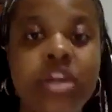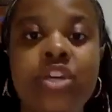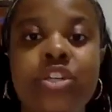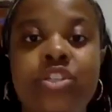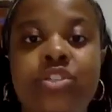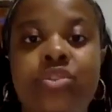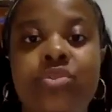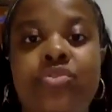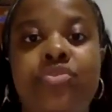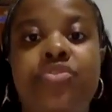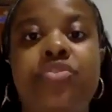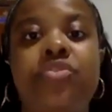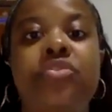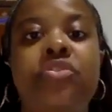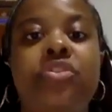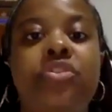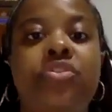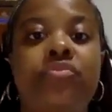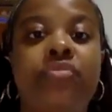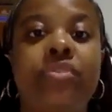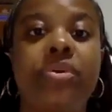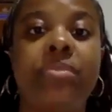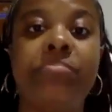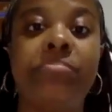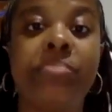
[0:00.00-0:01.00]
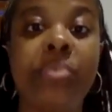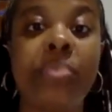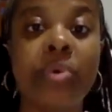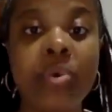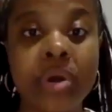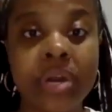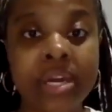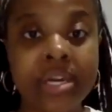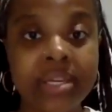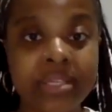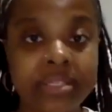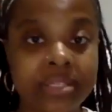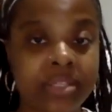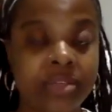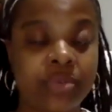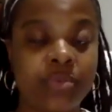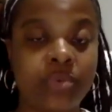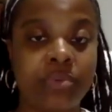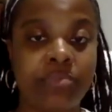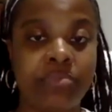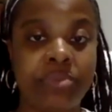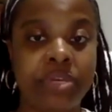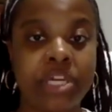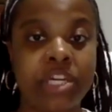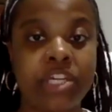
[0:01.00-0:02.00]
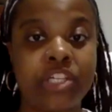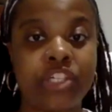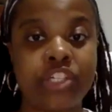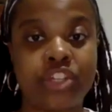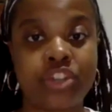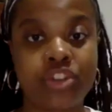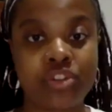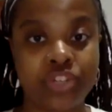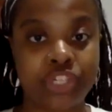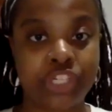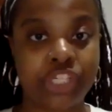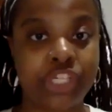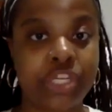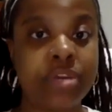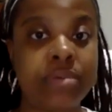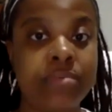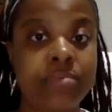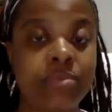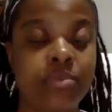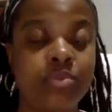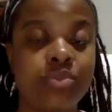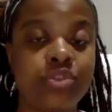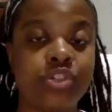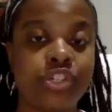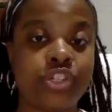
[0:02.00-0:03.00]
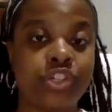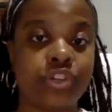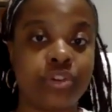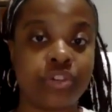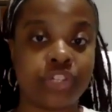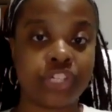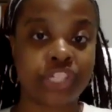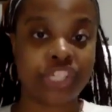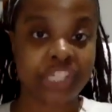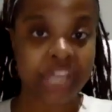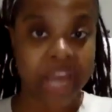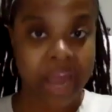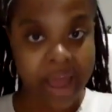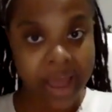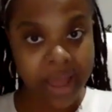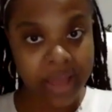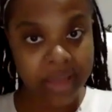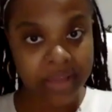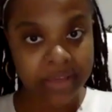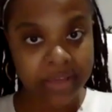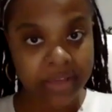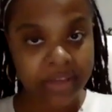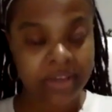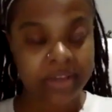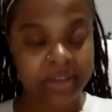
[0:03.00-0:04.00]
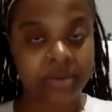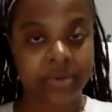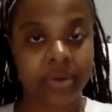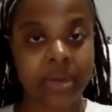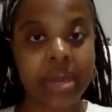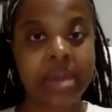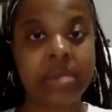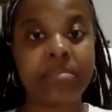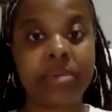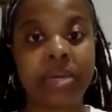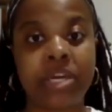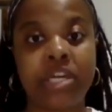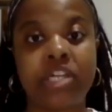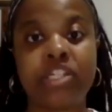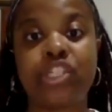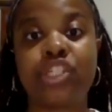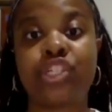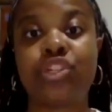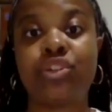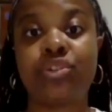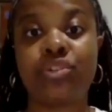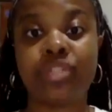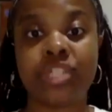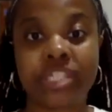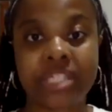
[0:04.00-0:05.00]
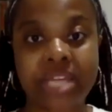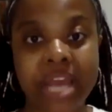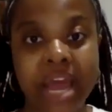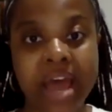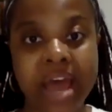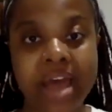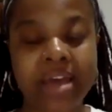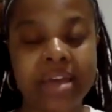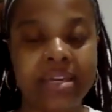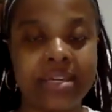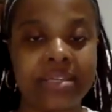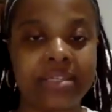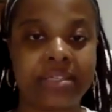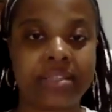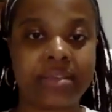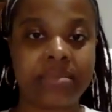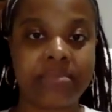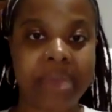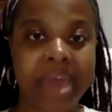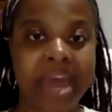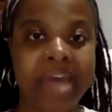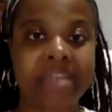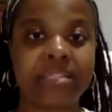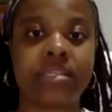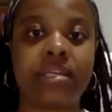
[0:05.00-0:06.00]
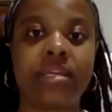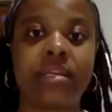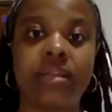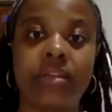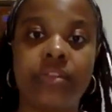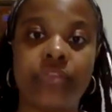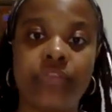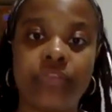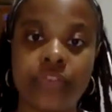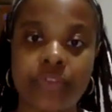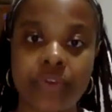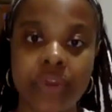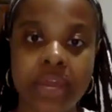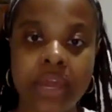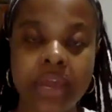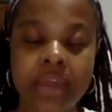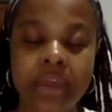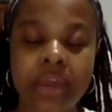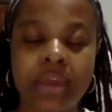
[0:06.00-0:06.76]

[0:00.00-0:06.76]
So 33 boys would be shloshim ushlosha, okay? Because shlosha is the masculine 3.